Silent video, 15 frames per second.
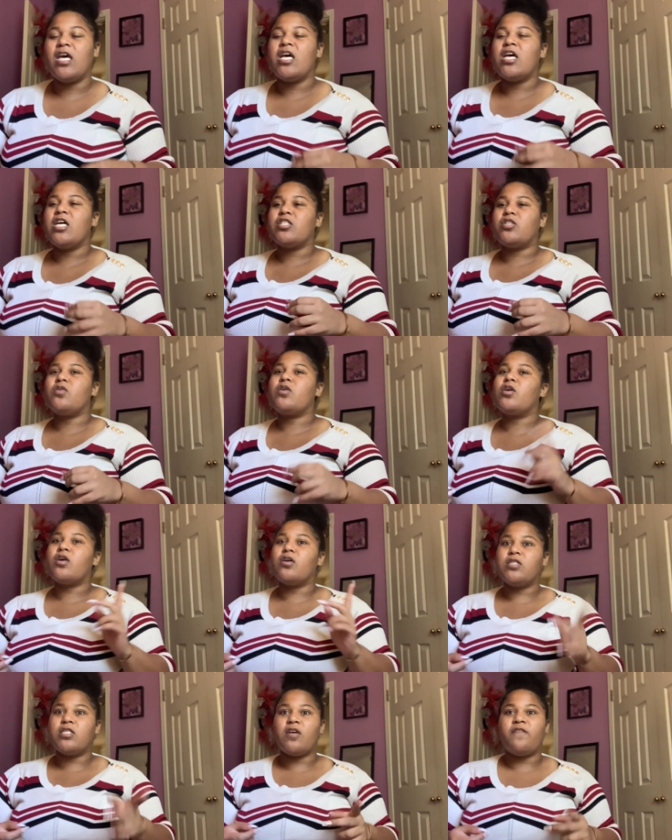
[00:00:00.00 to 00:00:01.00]
So you can
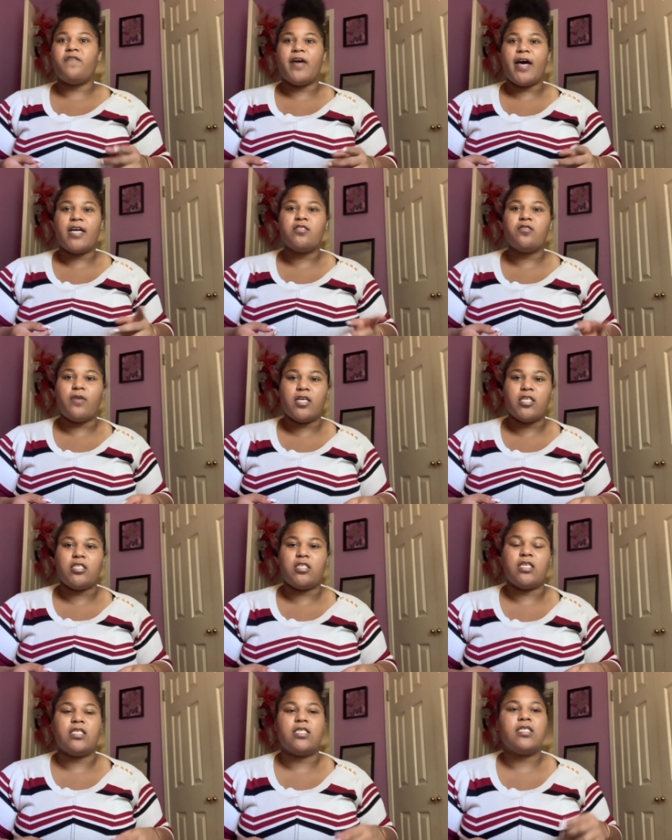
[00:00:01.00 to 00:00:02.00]
go to your flagged
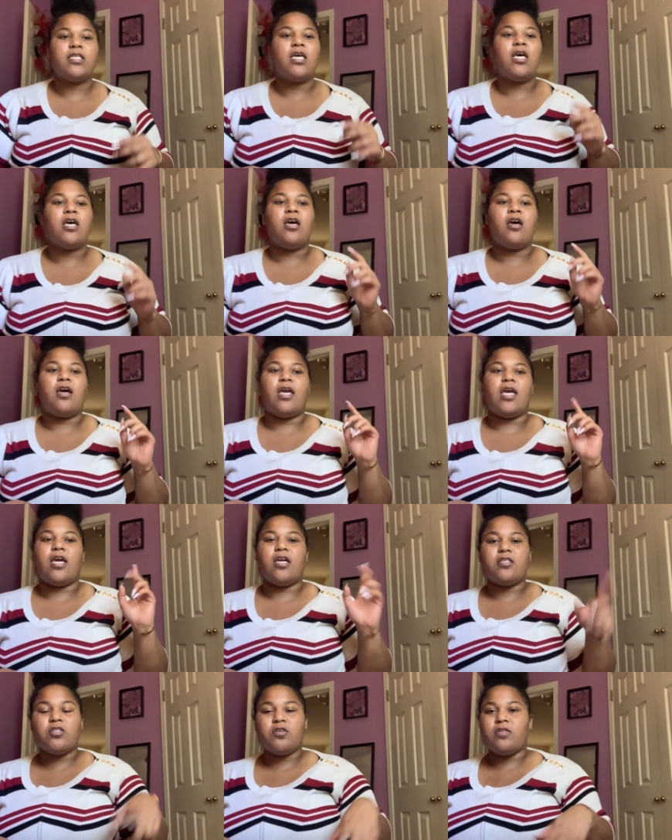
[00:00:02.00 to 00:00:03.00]
questions,
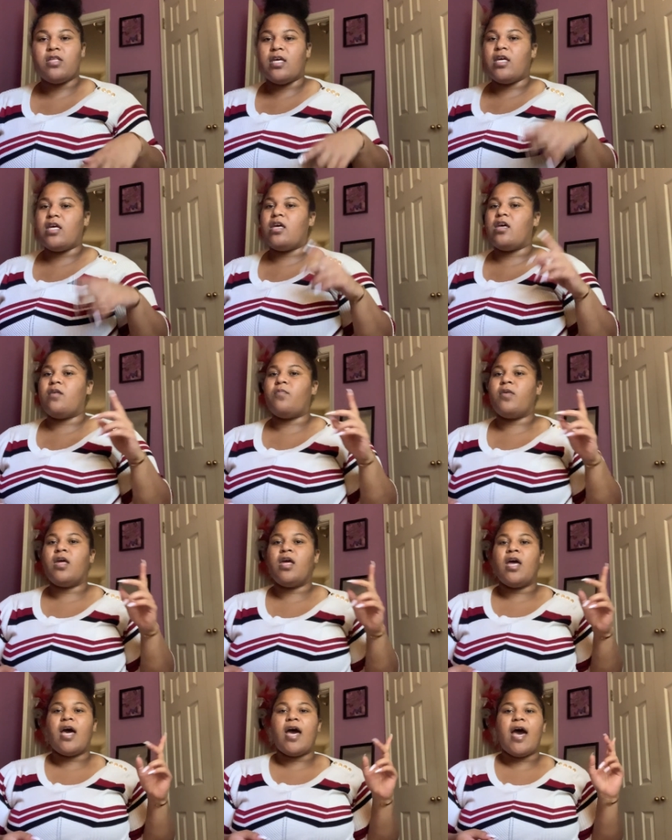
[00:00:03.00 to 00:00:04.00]
answer them.
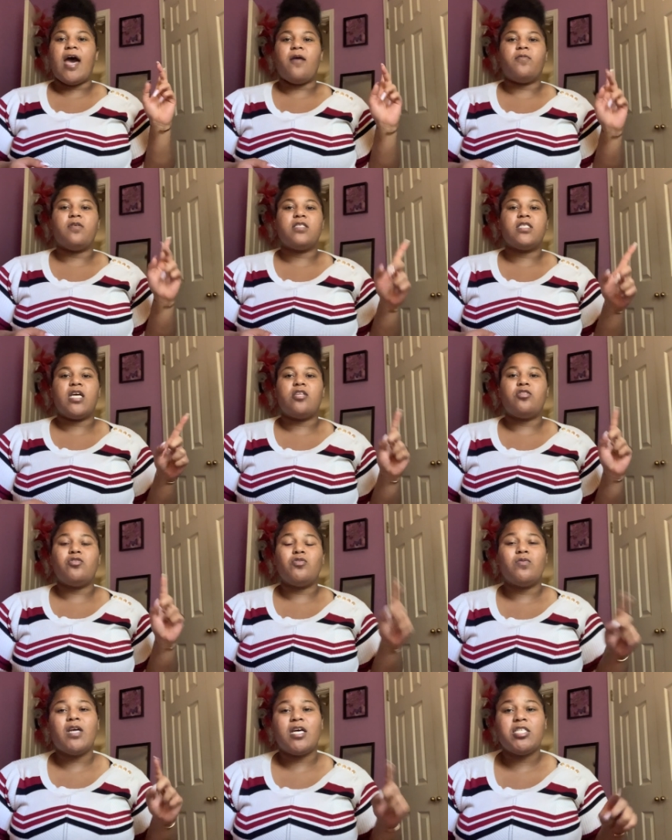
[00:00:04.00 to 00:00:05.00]
I will say
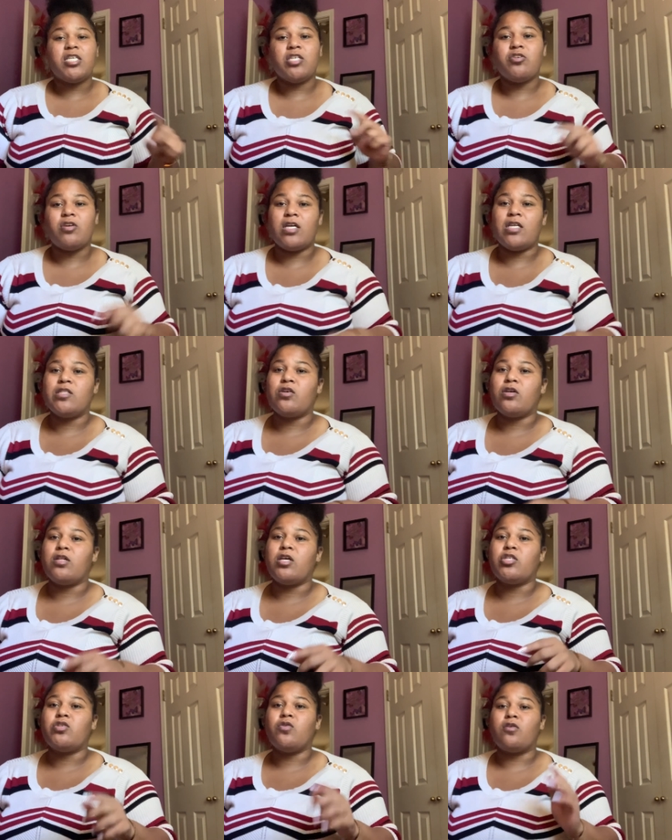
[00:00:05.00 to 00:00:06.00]
do not change your answer
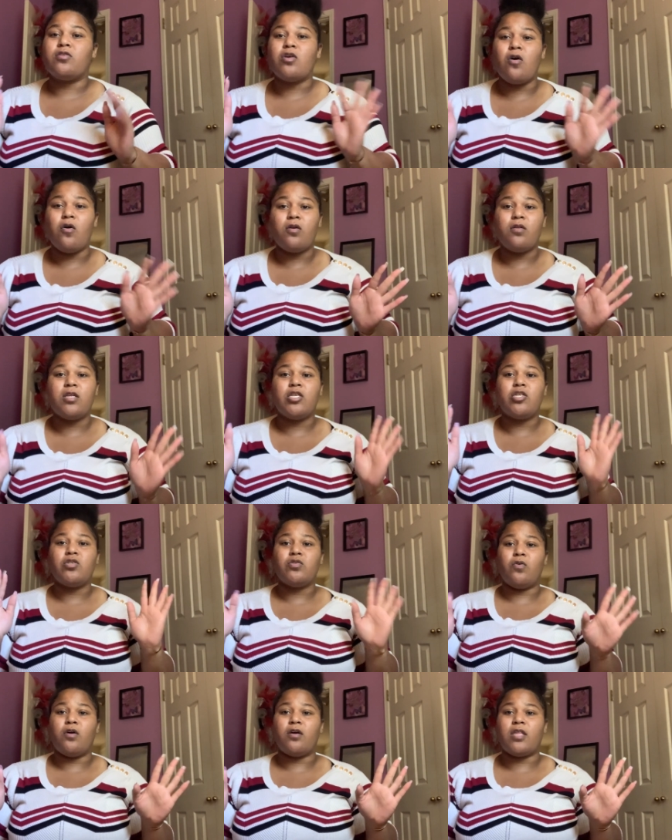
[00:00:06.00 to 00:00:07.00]
unless you are totally
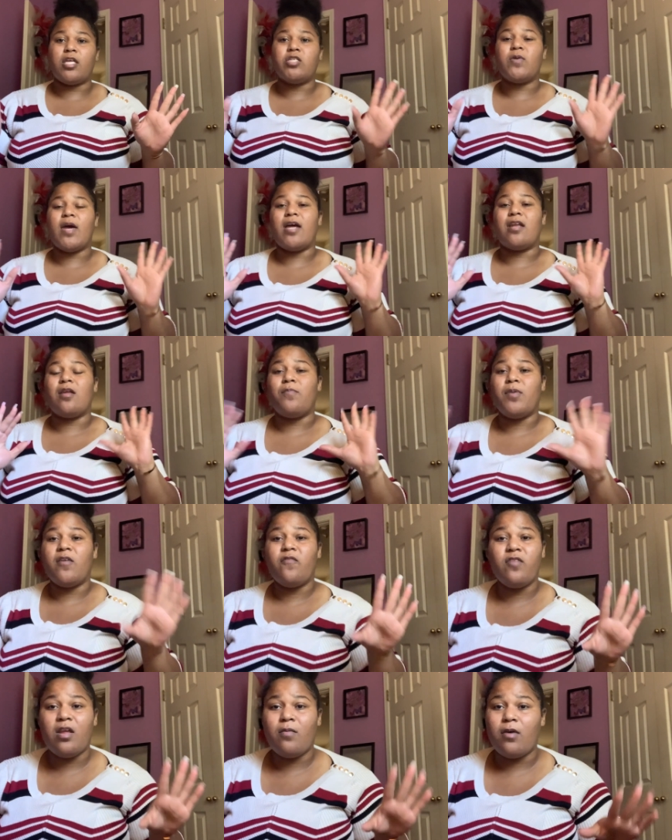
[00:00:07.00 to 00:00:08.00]
sure that you had an
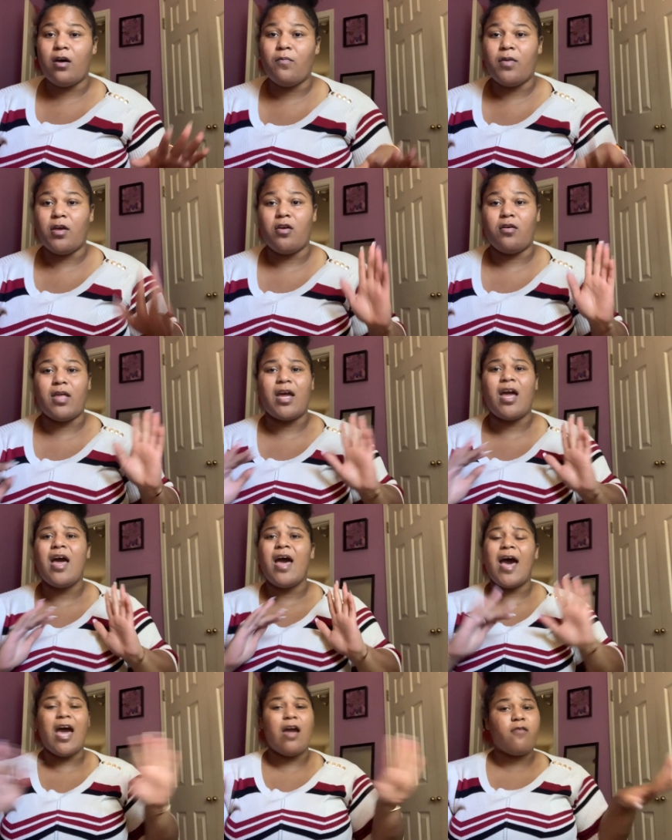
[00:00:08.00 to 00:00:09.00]
epiphany moment and you're like,
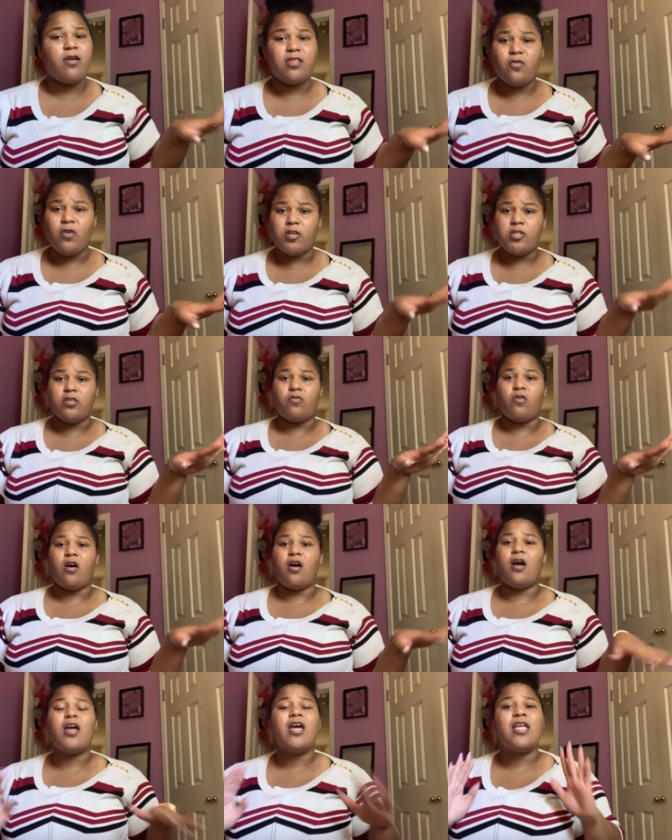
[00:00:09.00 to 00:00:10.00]
I read the question
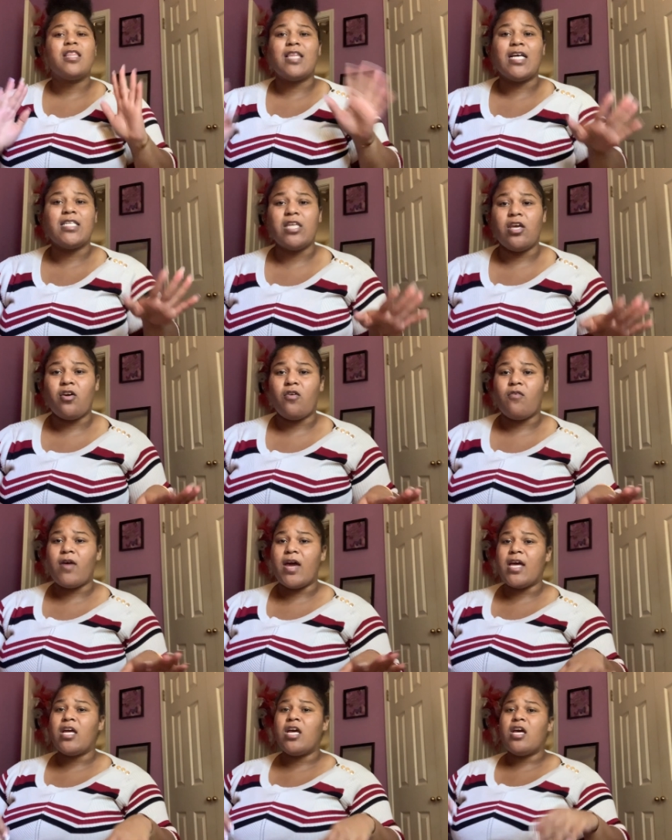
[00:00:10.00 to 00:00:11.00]
wrong. That's
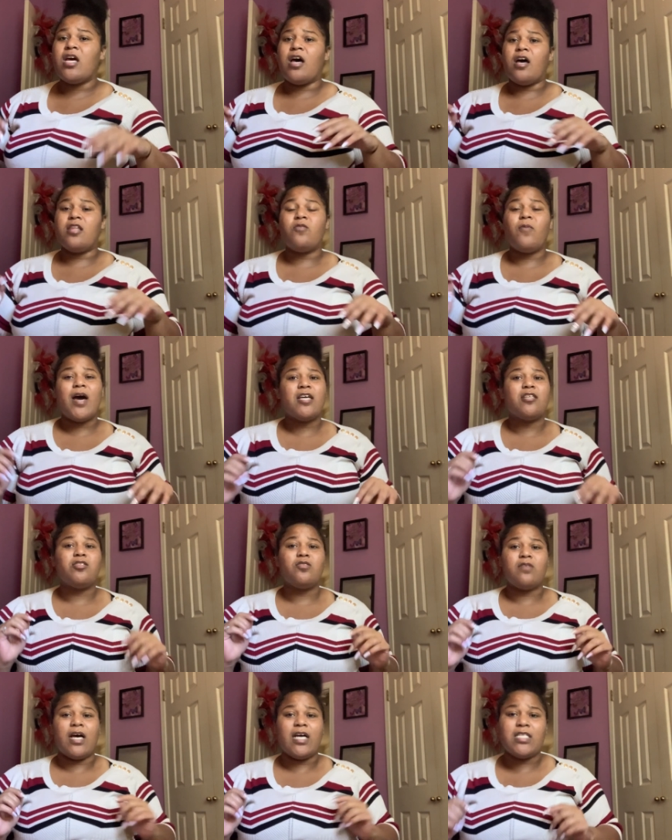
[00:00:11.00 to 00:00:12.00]
incorrect. Otherwise, do
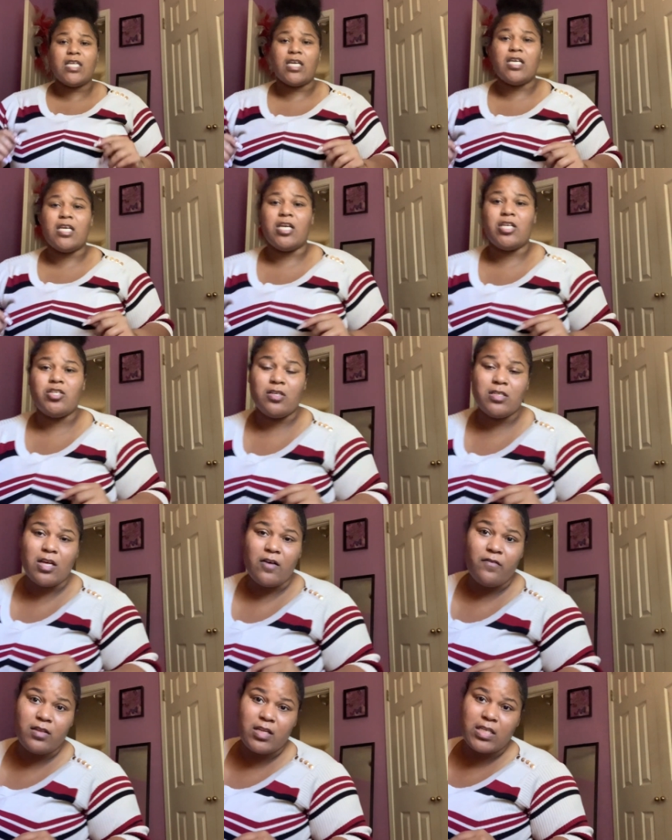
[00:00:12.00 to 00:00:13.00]
not second guess
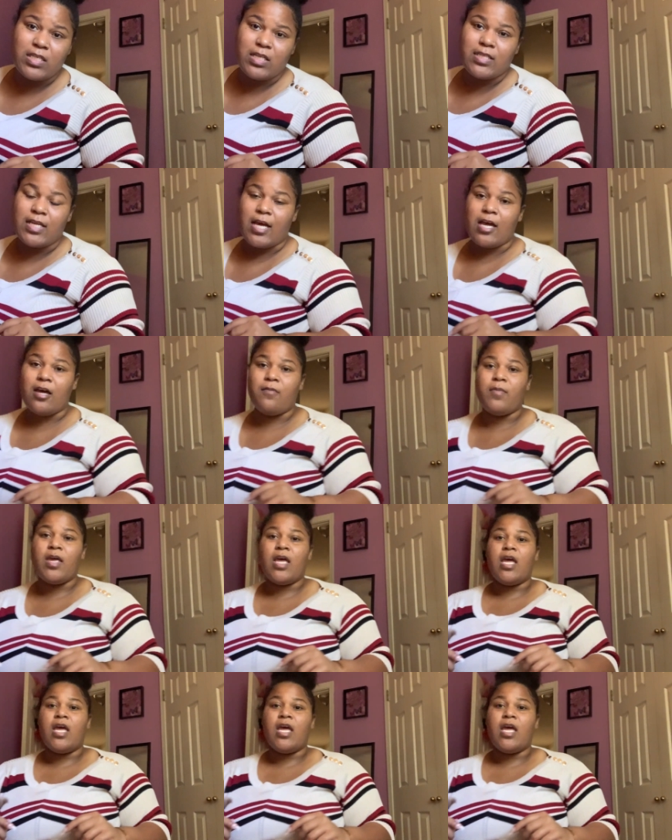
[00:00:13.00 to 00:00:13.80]
yourself on this exam.